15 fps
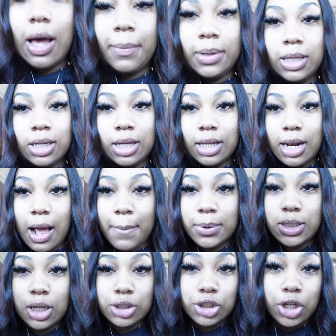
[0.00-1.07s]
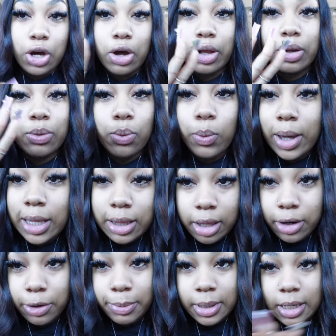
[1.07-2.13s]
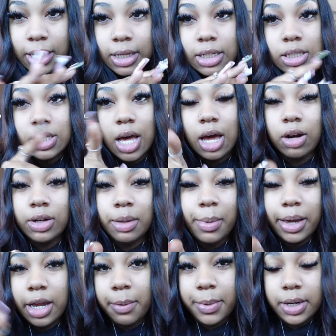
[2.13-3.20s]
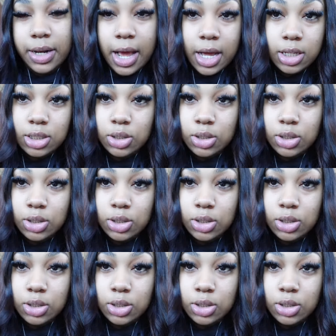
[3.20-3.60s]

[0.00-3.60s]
I'm eating. I'm gonna talk to y'all way later because I don't need my camera to die.